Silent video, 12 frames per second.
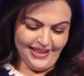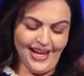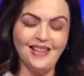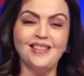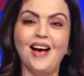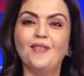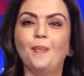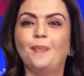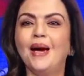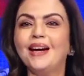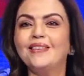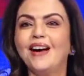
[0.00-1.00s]
let's have a
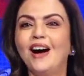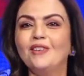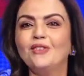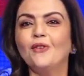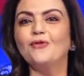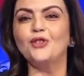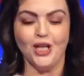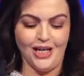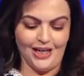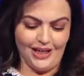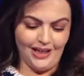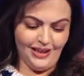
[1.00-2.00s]
big round of
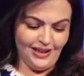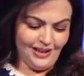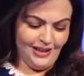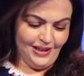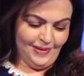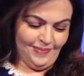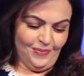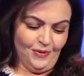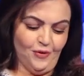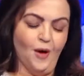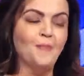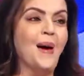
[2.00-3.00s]
cheer
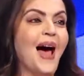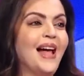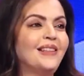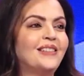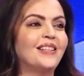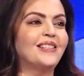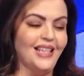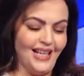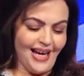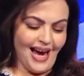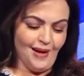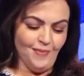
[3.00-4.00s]
for Man
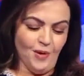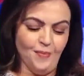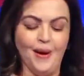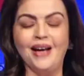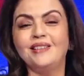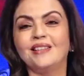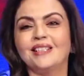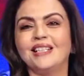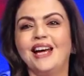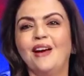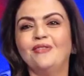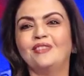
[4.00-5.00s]
City and Mumbai
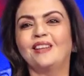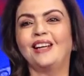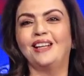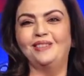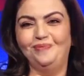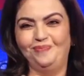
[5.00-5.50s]
City FC.